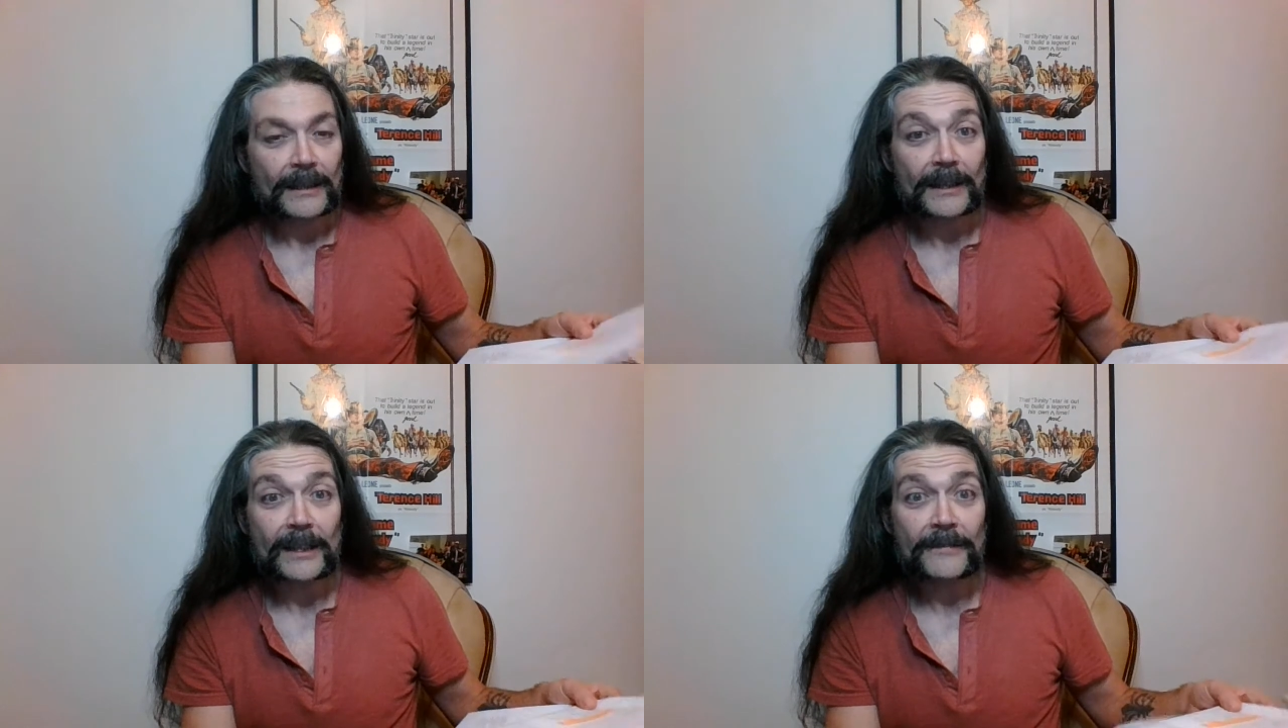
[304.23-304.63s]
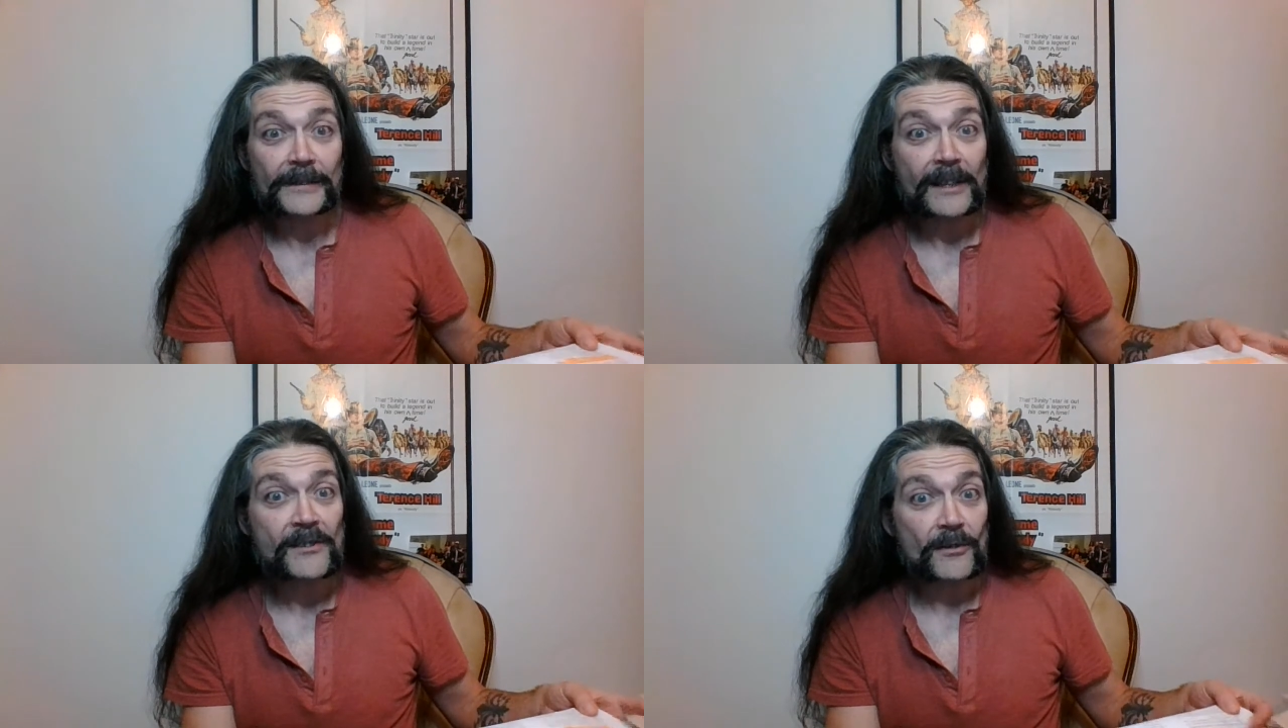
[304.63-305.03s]
if
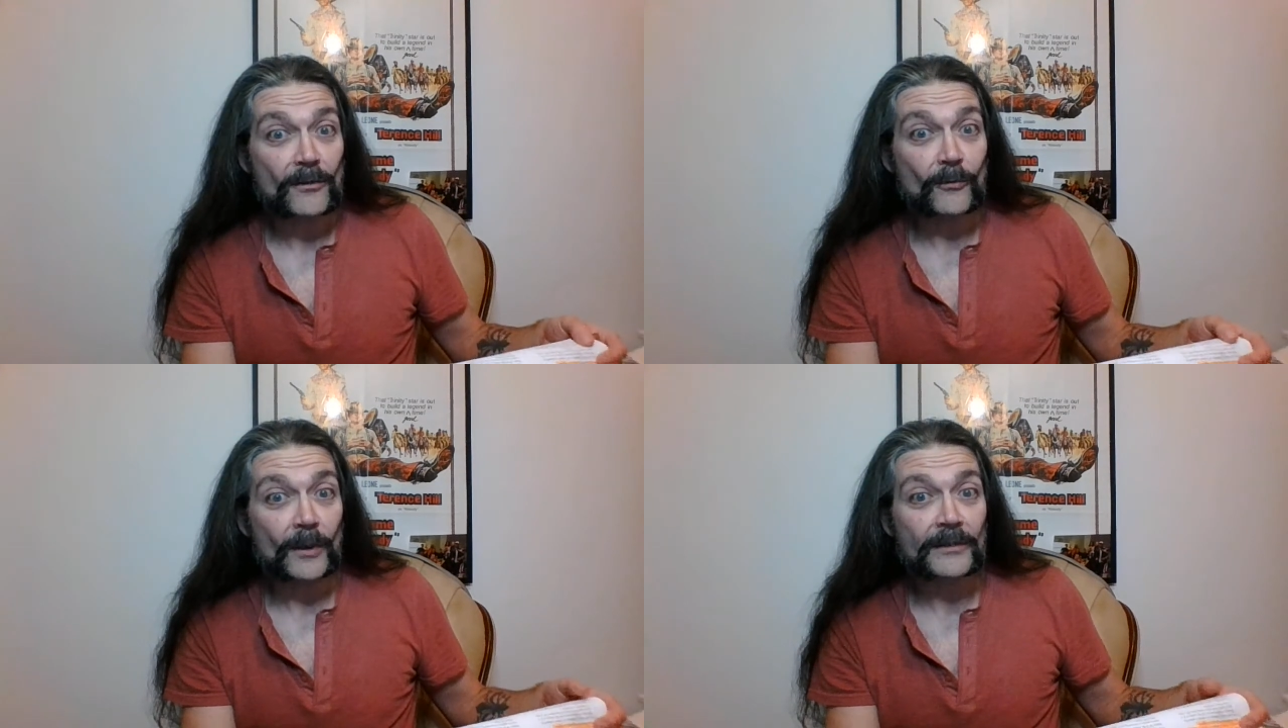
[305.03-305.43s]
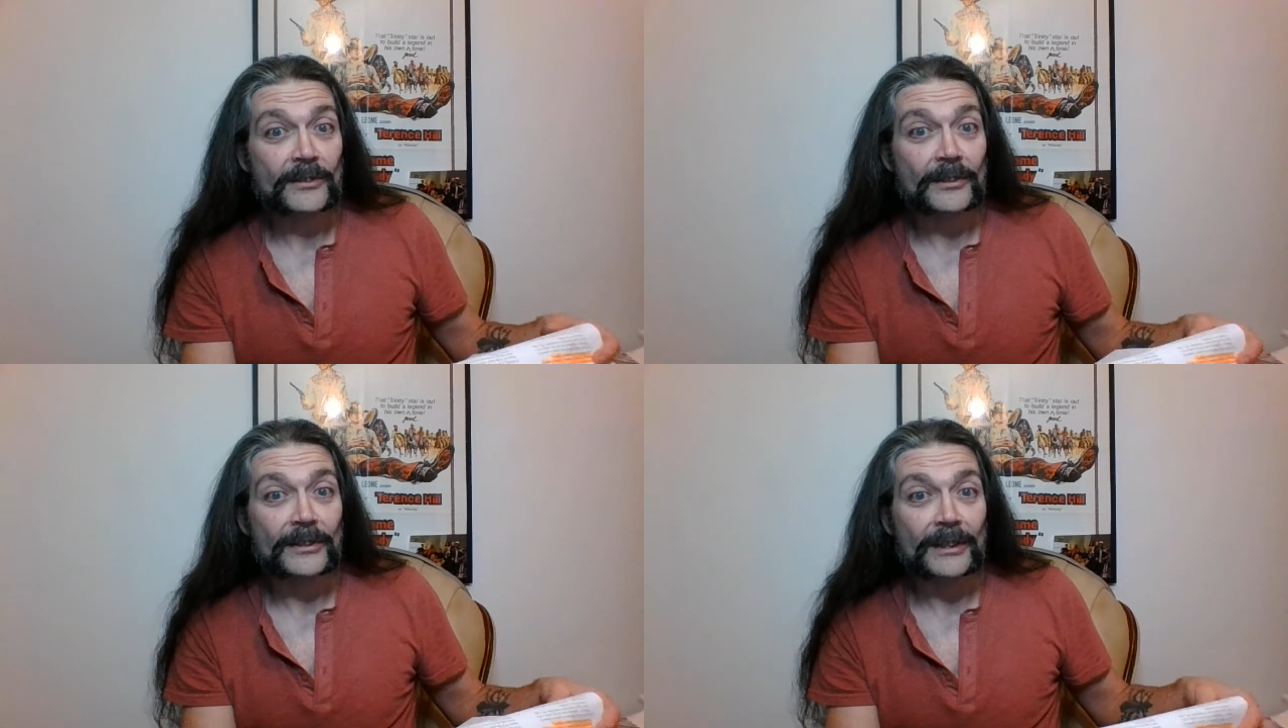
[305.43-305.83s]
they so
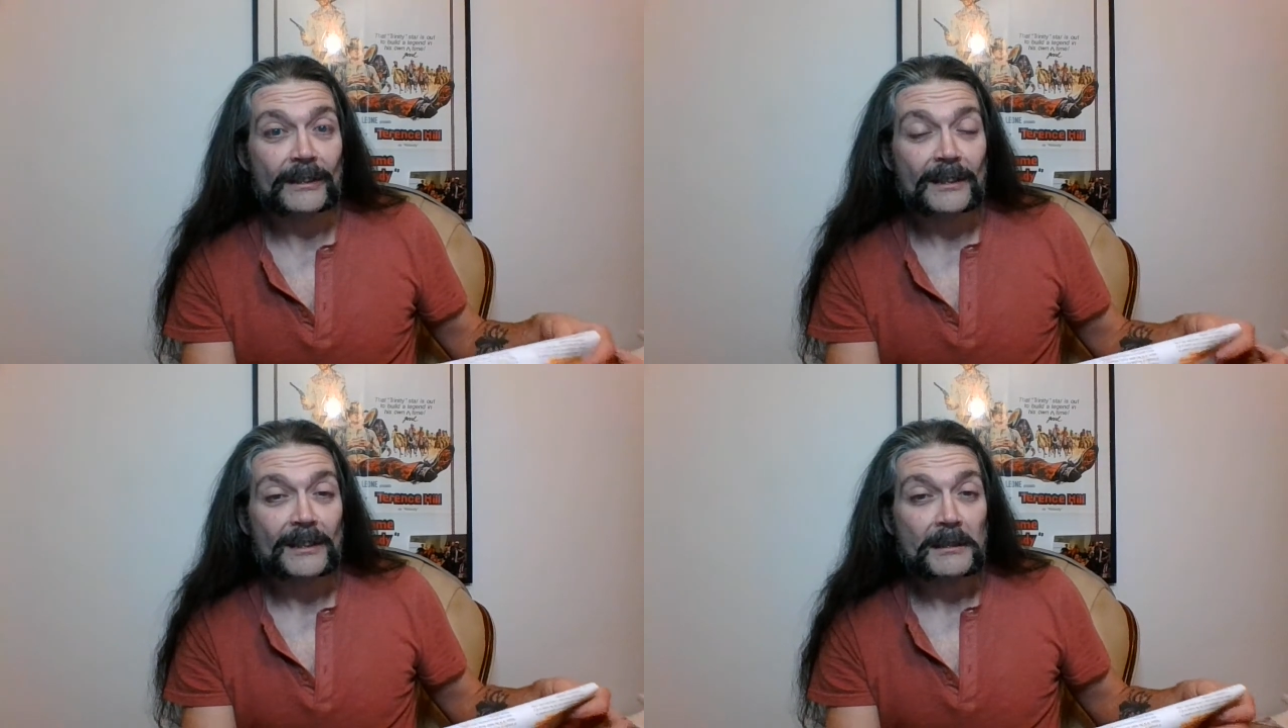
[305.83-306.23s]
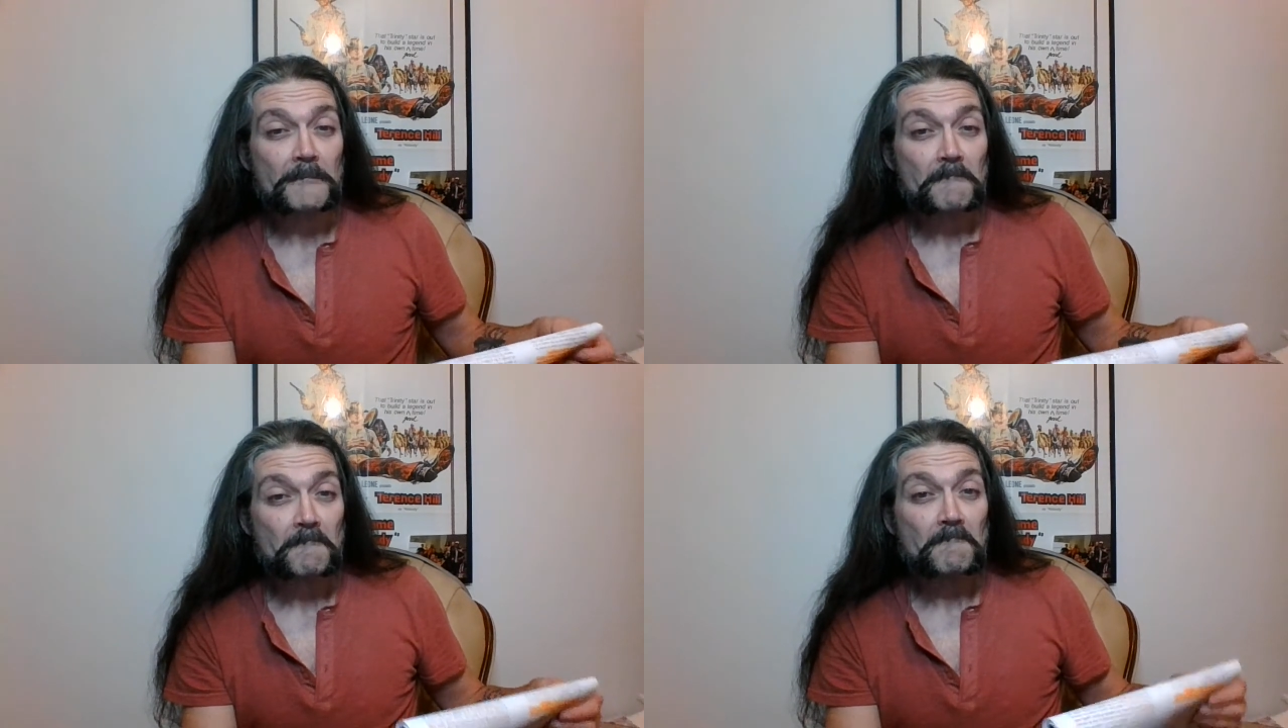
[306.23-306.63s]
wanted,
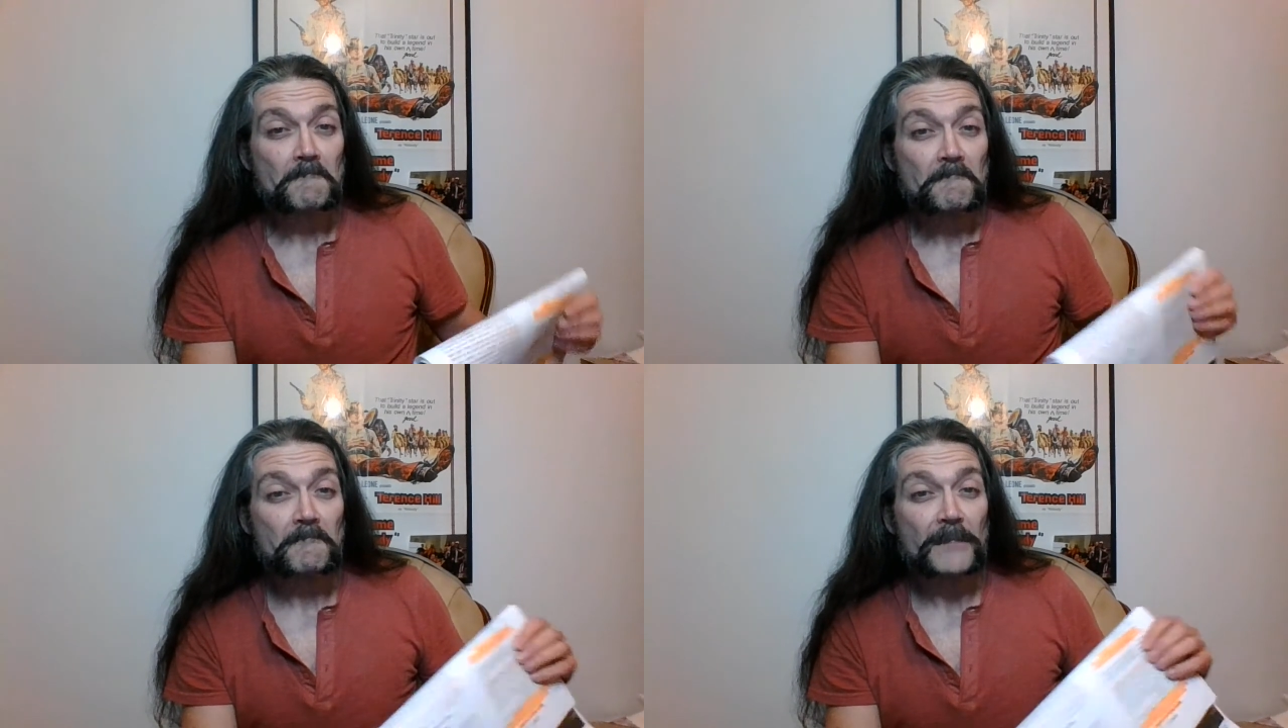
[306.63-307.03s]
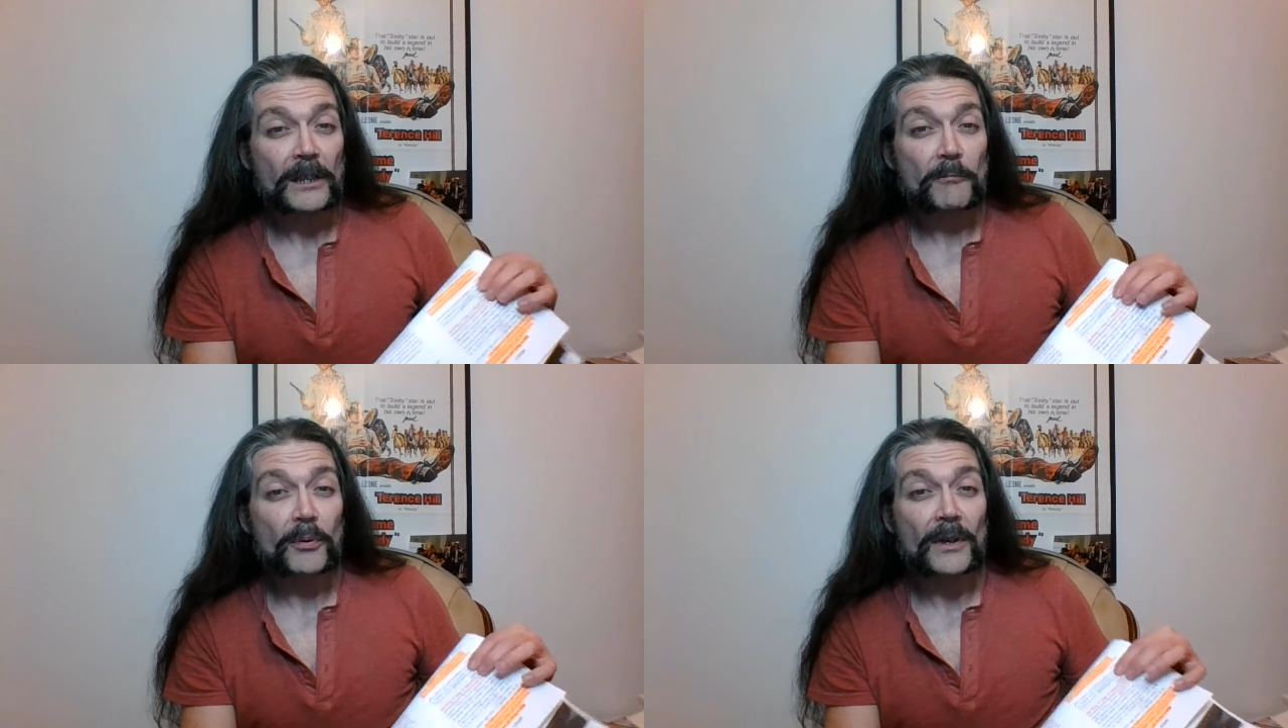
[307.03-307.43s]
they
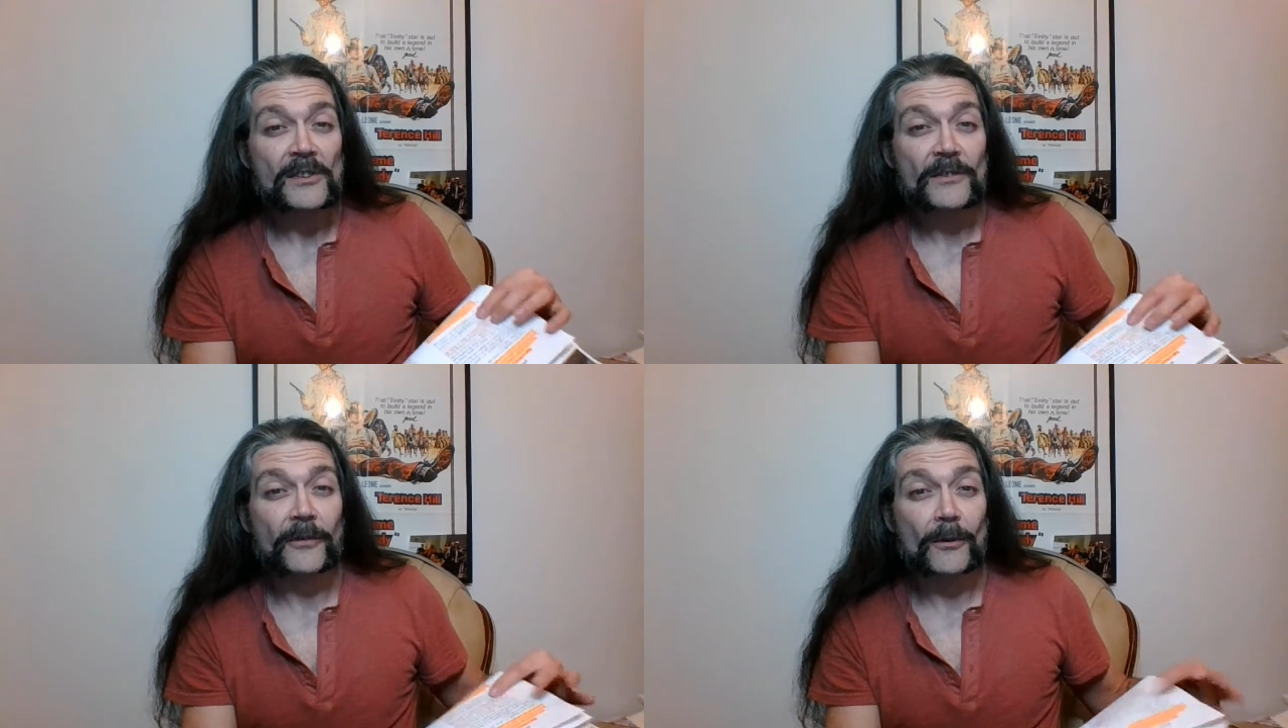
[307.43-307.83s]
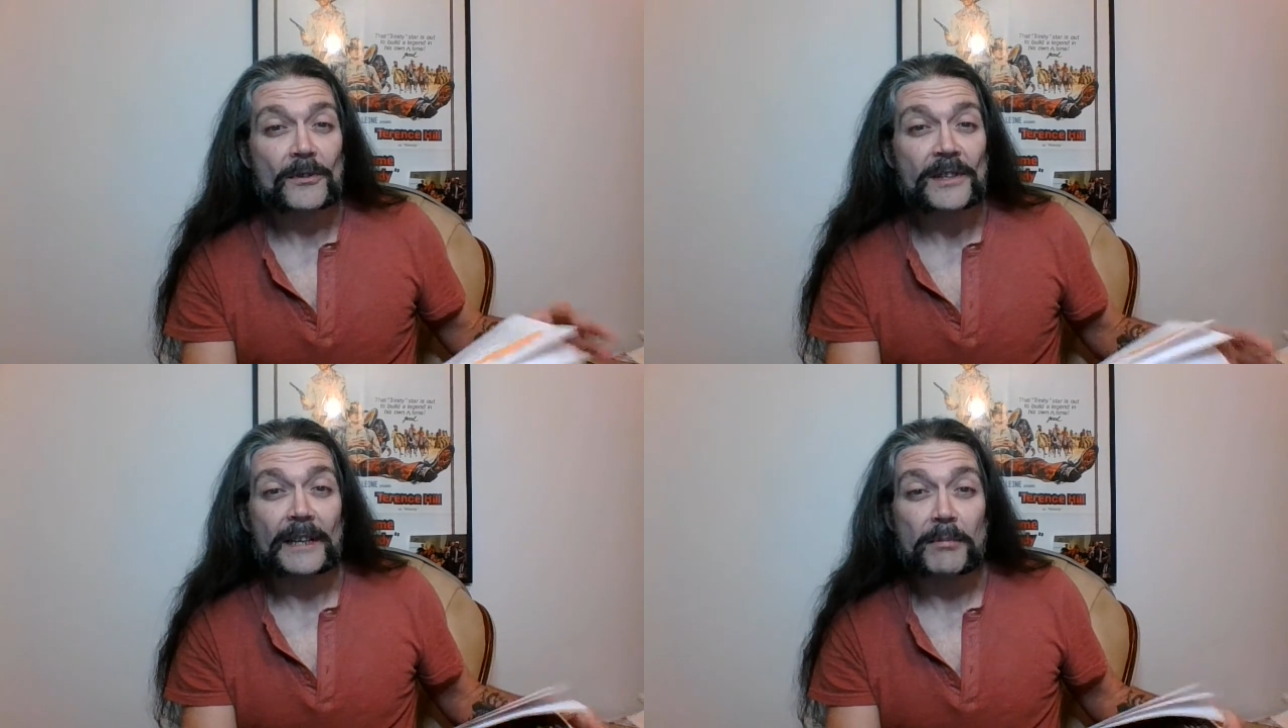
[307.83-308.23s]
could put us to
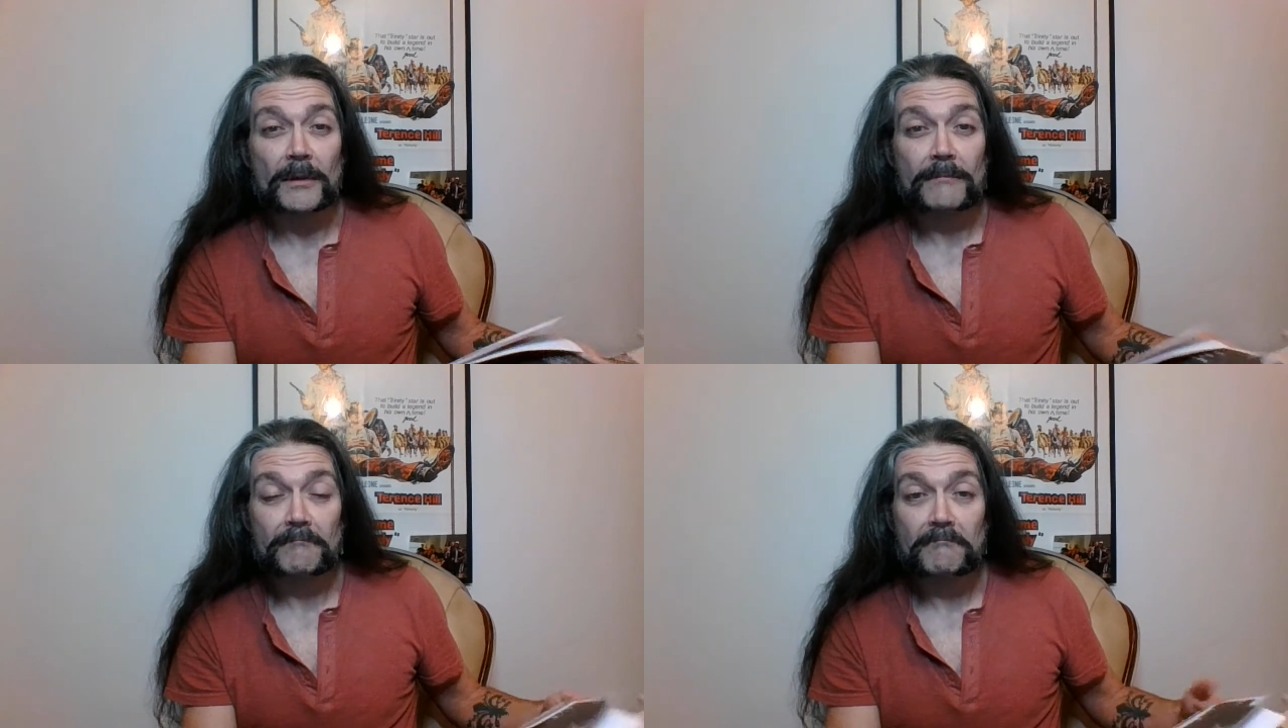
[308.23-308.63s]
forced labor,